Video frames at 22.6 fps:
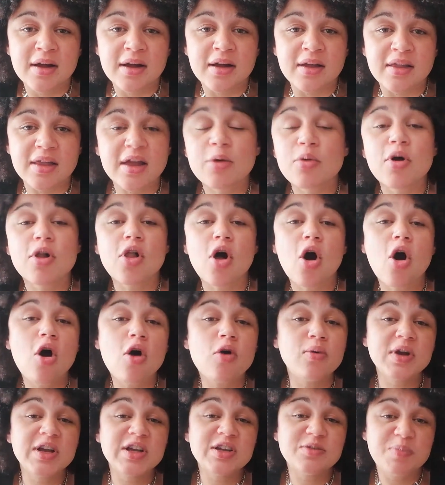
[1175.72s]
there will
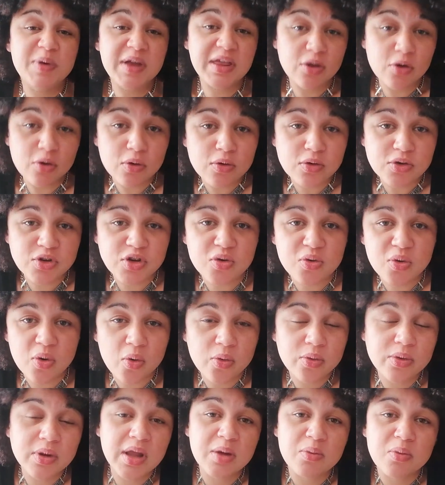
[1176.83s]
always be those who
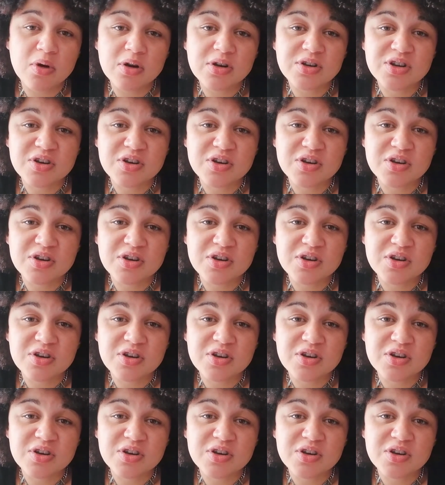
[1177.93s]
only want